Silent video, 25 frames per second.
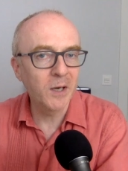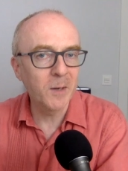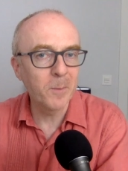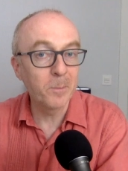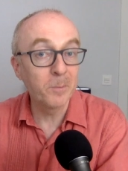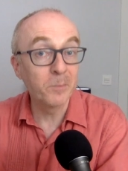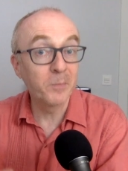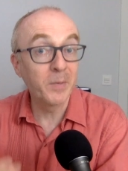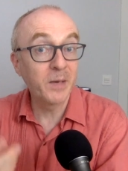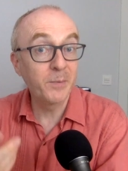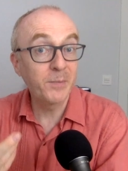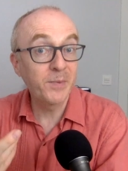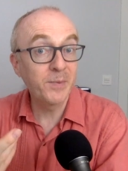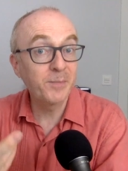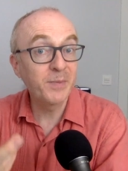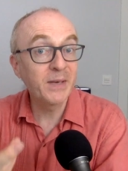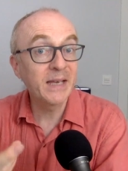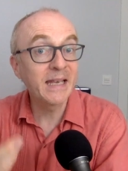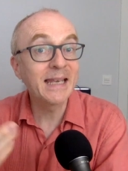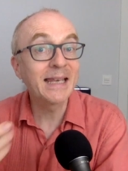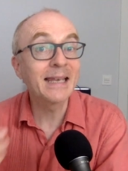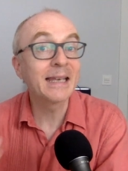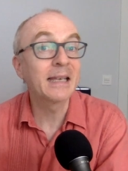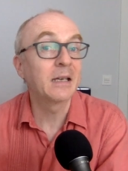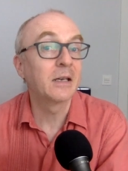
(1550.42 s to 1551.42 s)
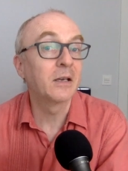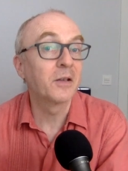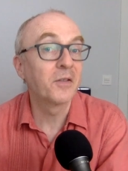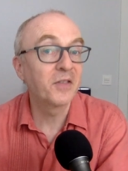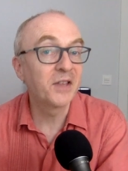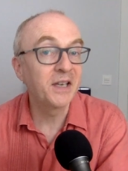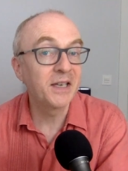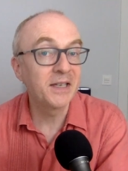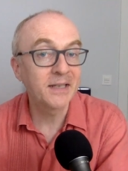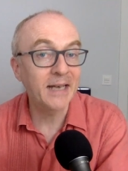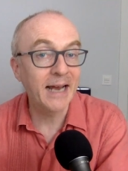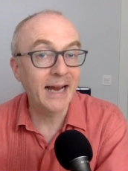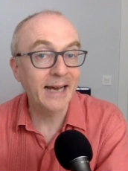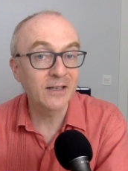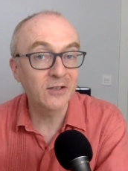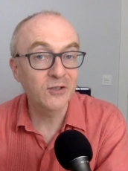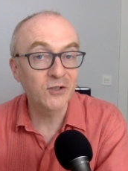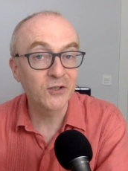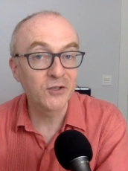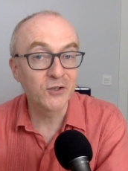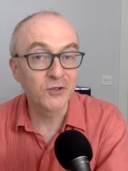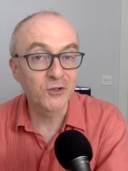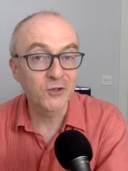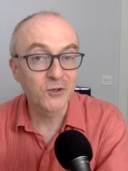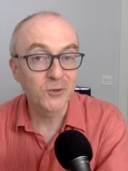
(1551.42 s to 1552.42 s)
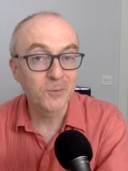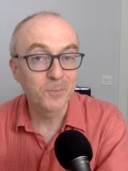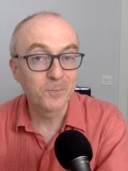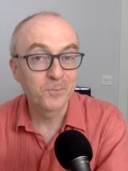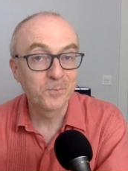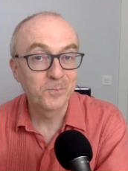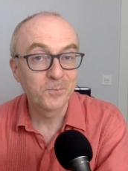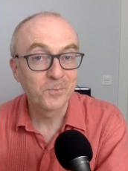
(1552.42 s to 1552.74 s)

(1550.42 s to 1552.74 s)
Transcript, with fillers: um, maybe begin these answers.